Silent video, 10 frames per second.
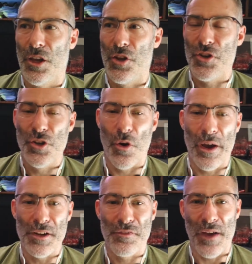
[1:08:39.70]

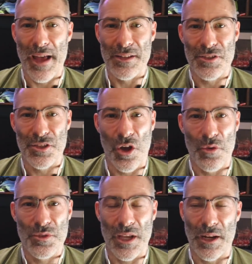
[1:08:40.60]
United fans,
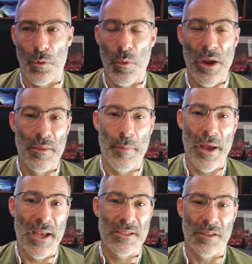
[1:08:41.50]
saying that we're the
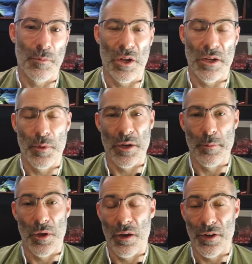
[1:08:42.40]
best and blah blah
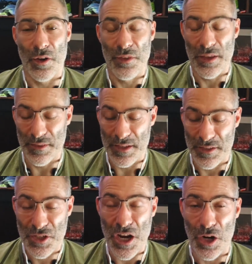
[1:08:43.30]
blah blah.
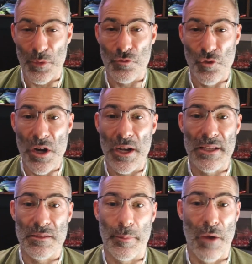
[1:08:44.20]
This channel really
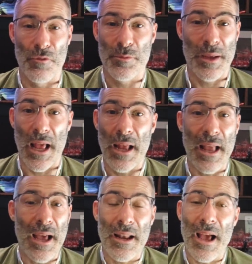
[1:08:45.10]
is about respect, and
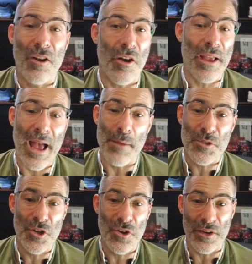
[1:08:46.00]
I
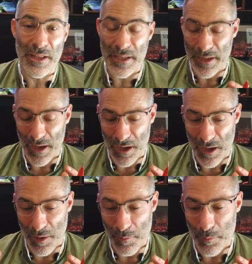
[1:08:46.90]
absolutely
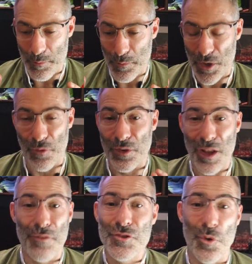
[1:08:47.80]

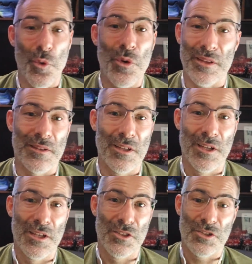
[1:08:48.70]
love talking
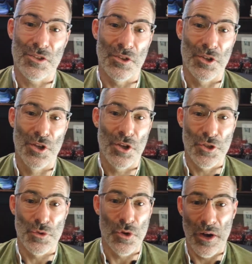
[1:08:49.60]
to
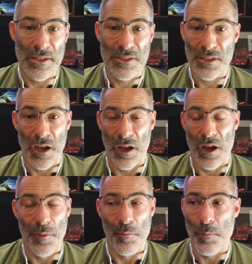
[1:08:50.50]
you guys.
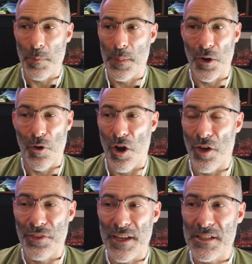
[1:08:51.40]
I
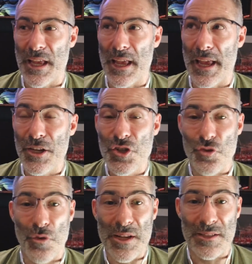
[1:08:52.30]
think it's
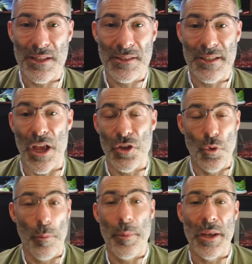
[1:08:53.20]
interesting to get
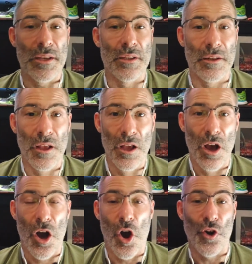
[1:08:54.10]
your opinion
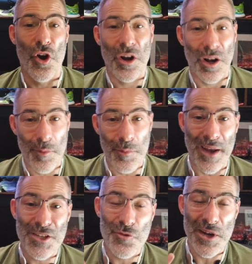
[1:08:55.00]
on our club, and
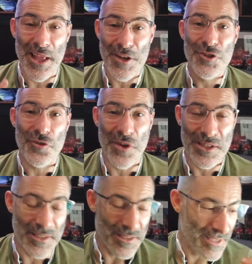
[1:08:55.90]
it's really
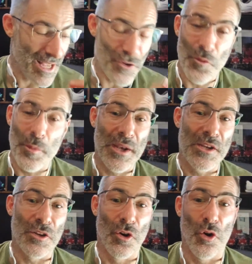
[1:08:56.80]
interesting to get your
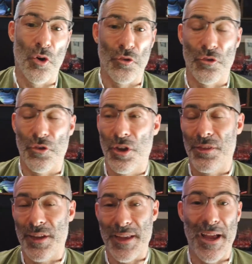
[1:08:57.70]
opinion on
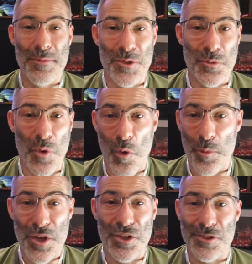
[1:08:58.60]
the game as well,
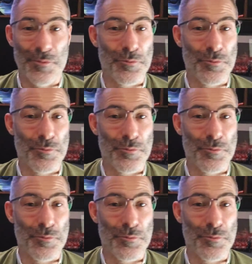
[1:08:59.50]
because